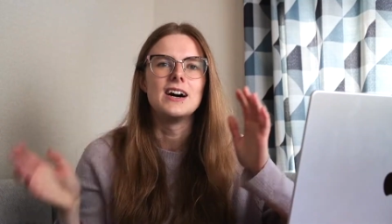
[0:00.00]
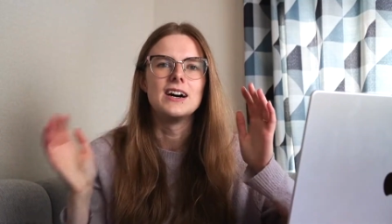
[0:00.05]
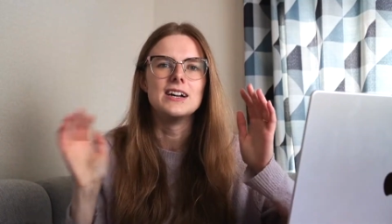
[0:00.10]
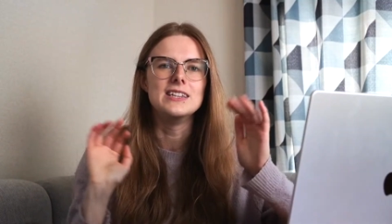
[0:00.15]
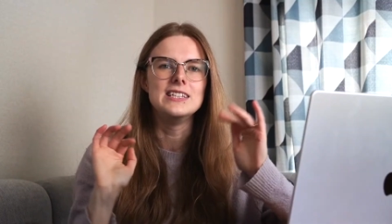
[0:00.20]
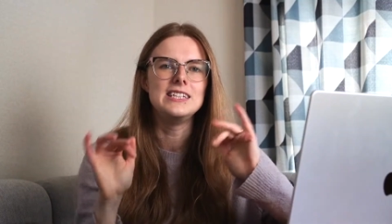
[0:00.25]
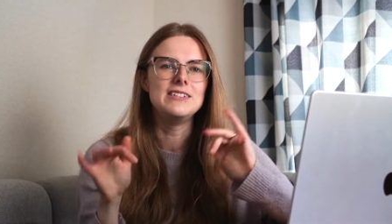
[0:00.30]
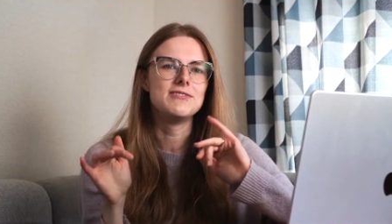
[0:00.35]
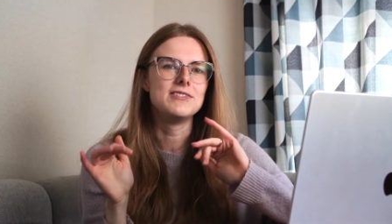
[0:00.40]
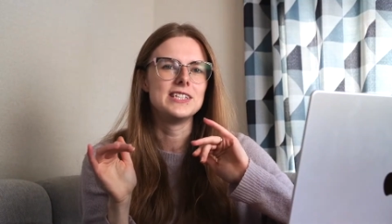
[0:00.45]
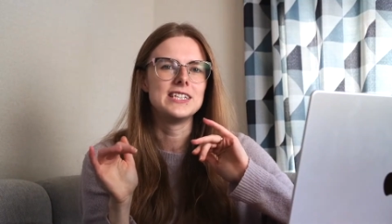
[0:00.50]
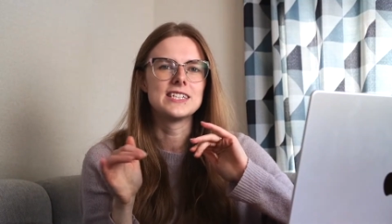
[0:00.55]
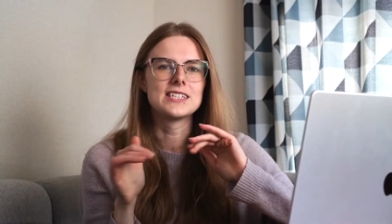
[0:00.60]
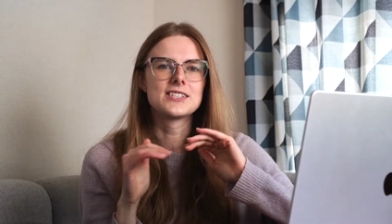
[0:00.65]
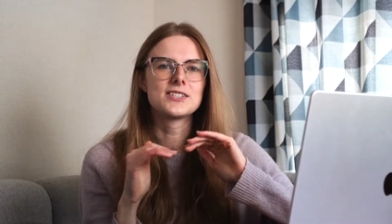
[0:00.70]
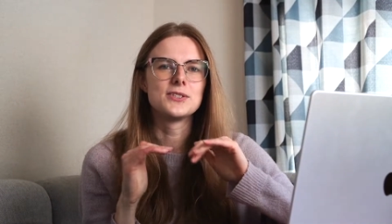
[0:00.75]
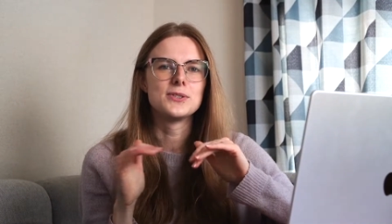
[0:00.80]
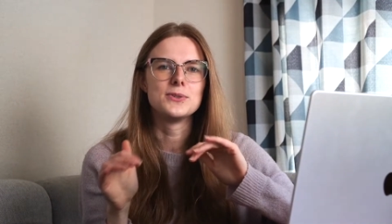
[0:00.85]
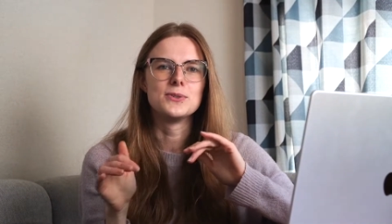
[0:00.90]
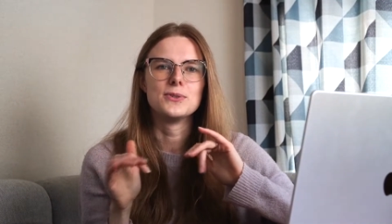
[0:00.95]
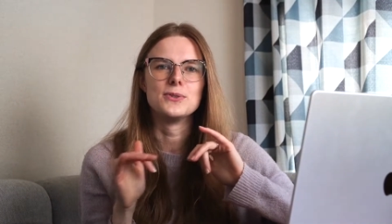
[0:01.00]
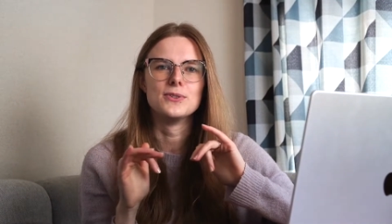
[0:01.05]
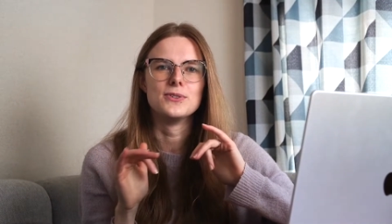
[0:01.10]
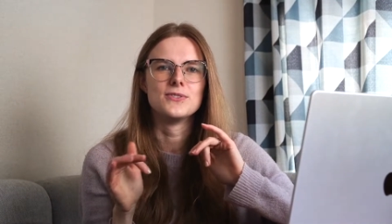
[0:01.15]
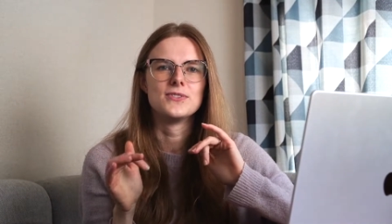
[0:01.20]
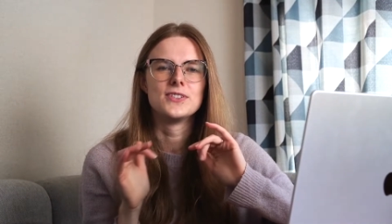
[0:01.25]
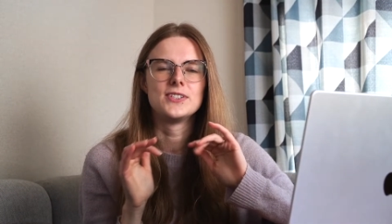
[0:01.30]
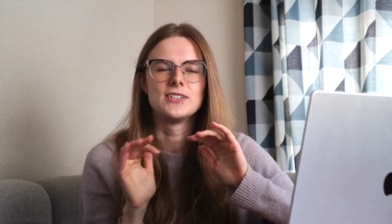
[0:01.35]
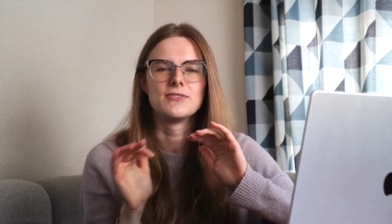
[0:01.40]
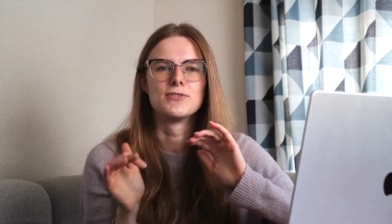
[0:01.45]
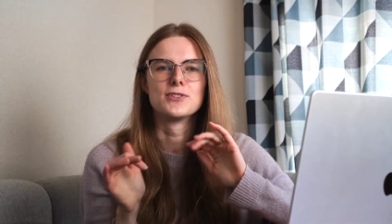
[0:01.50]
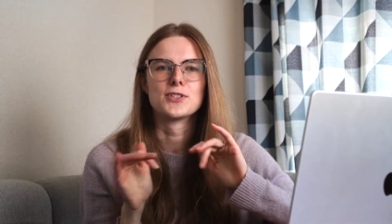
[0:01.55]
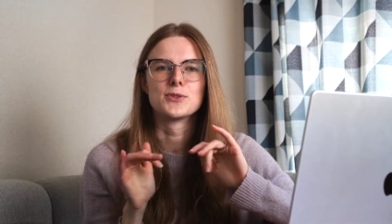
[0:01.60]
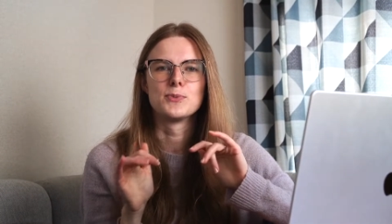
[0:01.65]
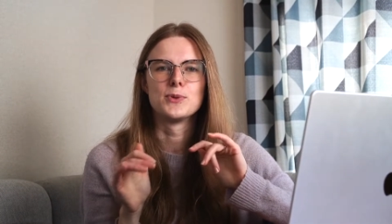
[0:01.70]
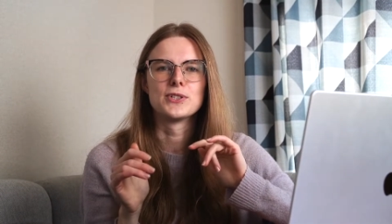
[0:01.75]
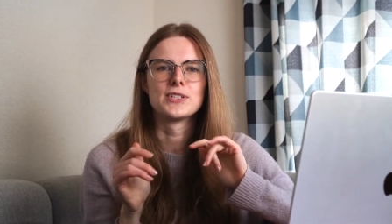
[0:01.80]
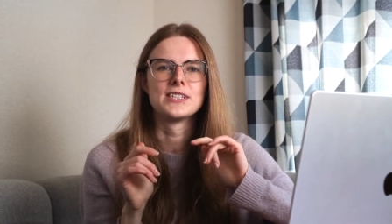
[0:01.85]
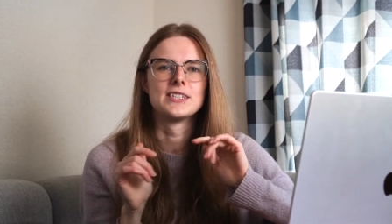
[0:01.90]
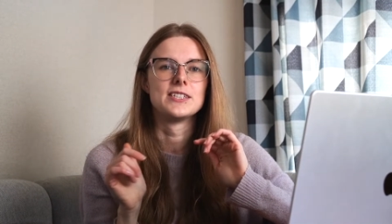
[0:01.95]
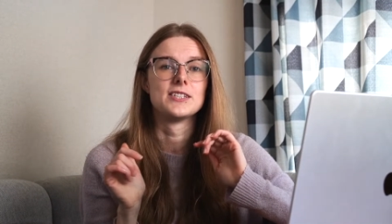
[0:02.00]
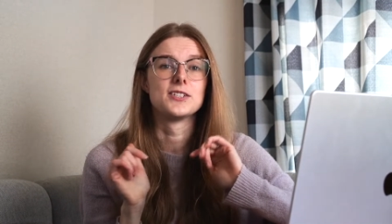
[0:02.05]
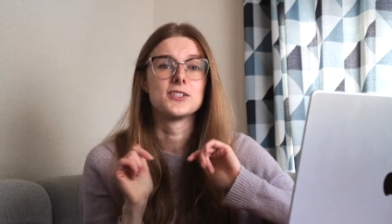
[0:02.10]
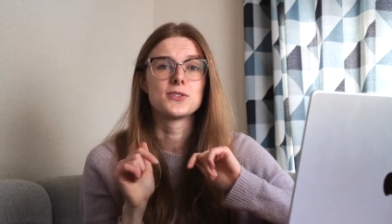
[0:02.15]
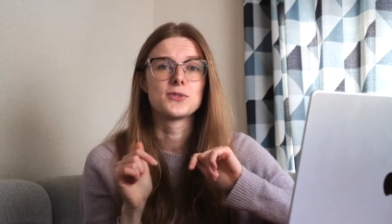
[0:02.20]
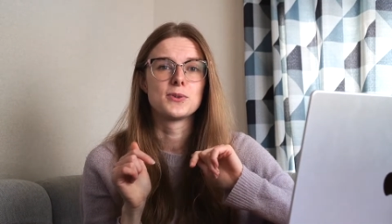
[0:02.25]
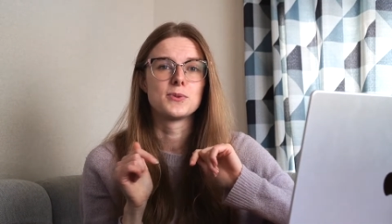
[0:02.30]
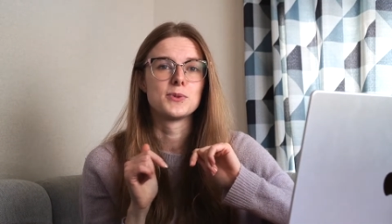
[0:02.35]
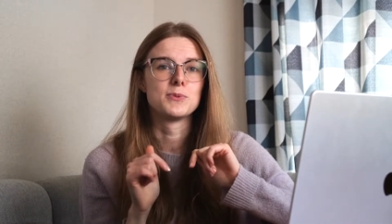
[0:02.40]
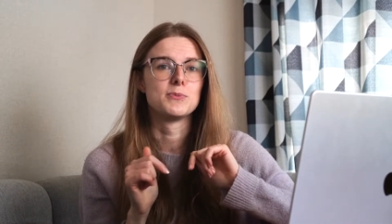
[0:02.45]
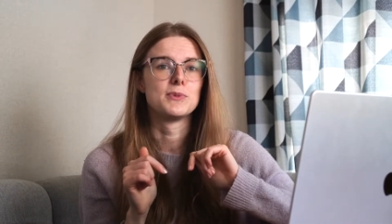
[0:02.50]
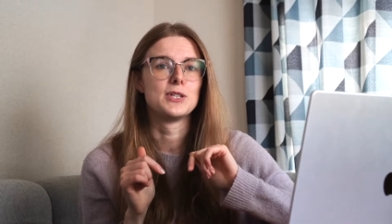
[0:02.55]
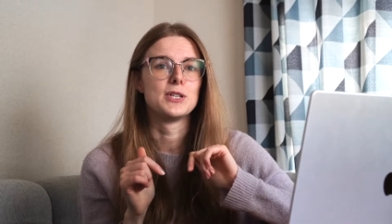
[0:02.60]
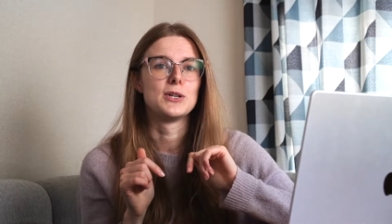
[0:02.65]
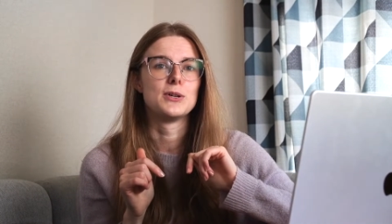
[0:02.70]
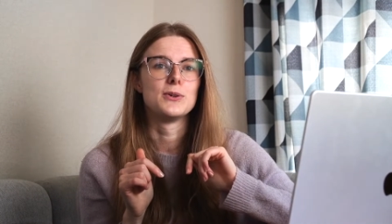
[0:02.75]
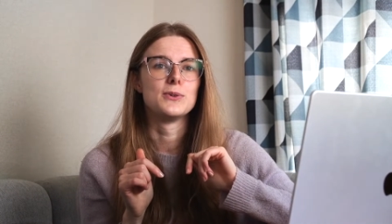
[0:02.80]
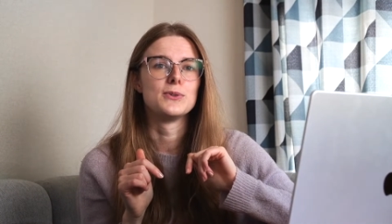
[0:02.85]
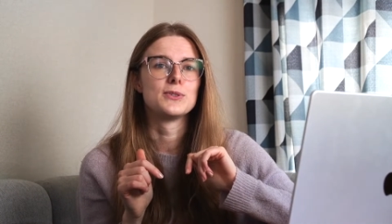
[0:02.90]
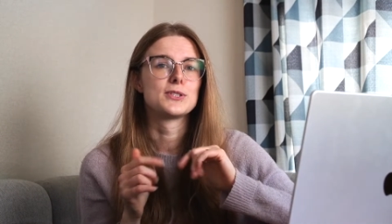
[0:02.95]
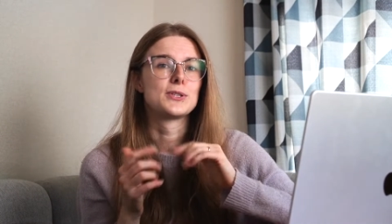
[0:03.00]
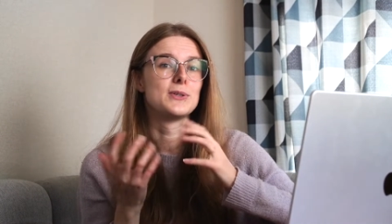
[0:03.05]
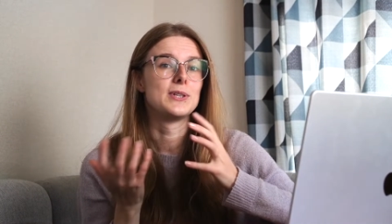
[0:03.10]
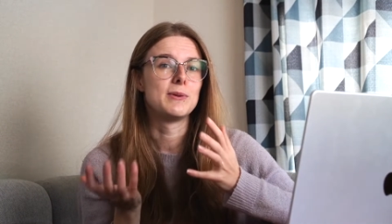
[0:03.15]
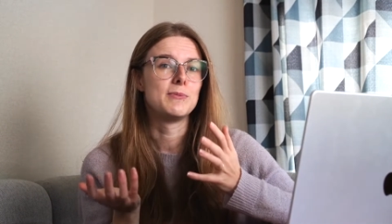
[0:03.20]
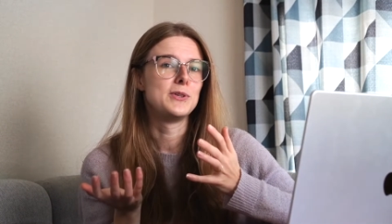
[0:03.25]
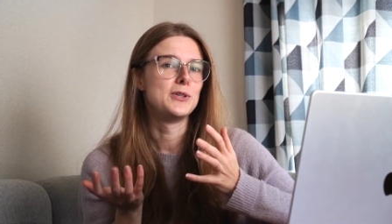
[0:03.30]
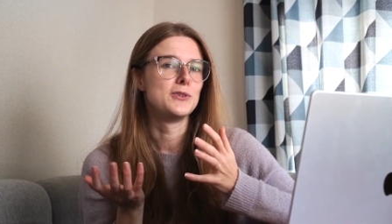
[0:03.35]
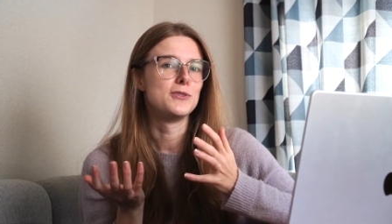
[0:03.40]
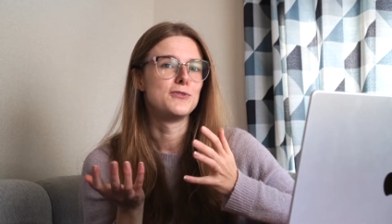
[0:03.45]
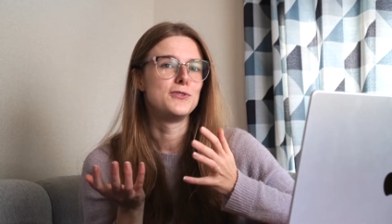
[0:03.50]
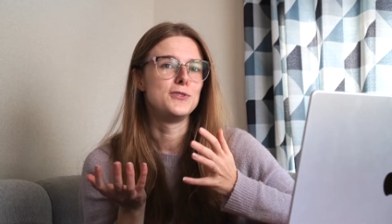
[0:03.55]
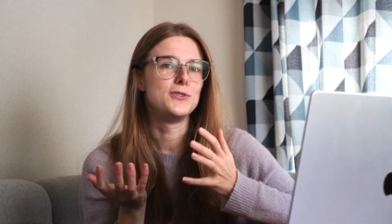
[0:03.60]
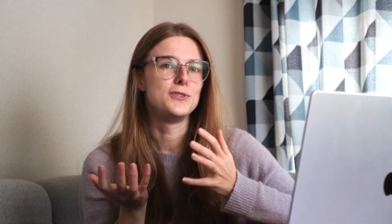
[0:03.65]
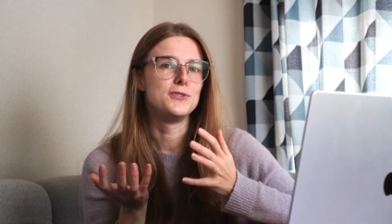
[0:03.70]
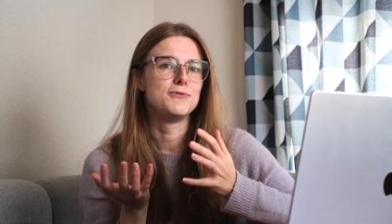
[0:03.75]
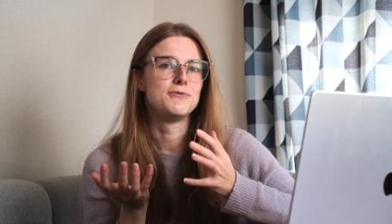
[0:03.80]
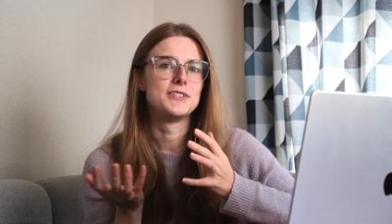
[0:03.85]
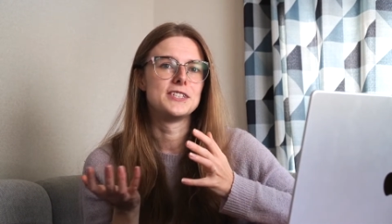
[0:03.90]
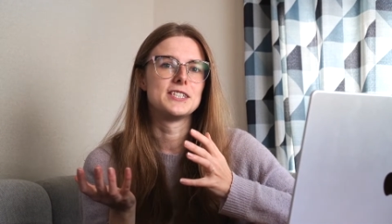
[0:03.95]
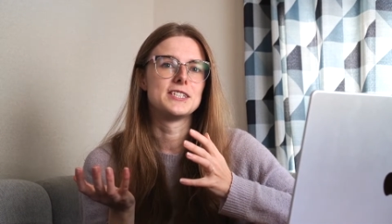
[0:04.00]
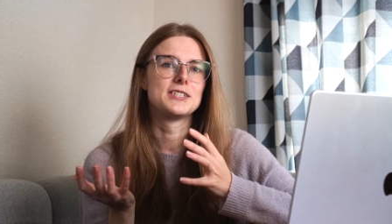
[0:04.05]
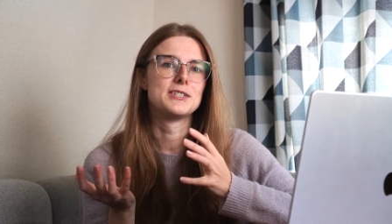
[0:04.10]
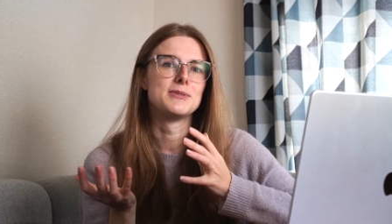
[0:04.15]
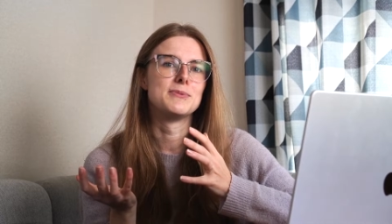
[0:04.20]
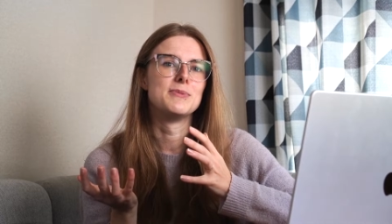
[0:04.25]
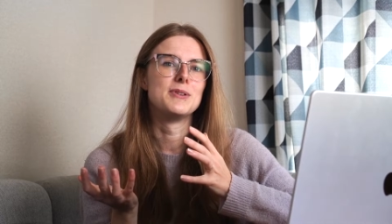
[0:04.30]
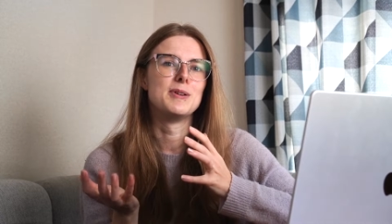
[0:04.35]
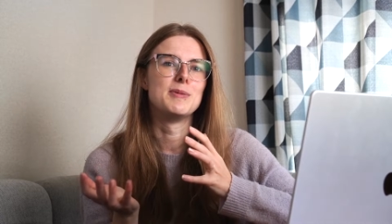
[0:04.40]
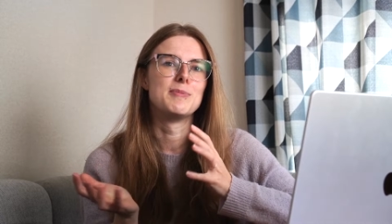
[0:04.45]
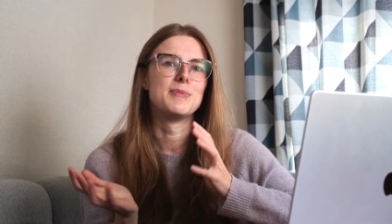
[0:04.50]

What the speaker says: I'll leave links to all of the different spots in the description below, so let me know if you do visit them.